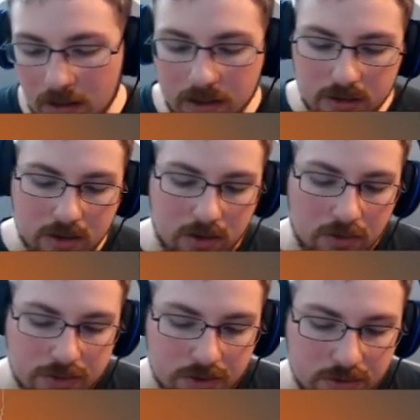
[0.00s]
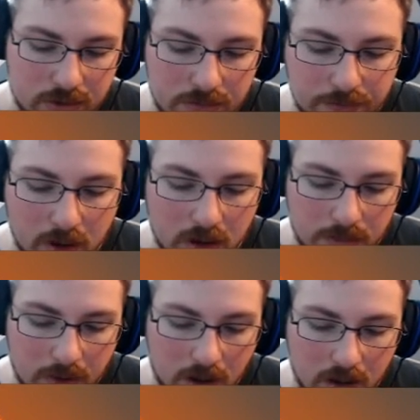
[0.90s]
areas closer to the
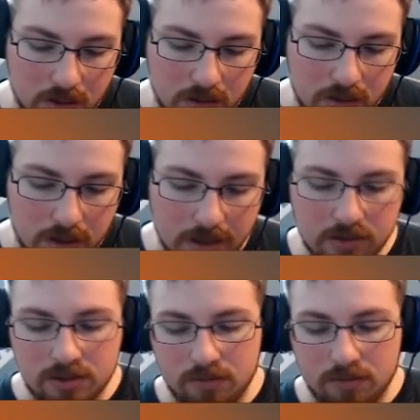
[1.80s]
bulb are lighter,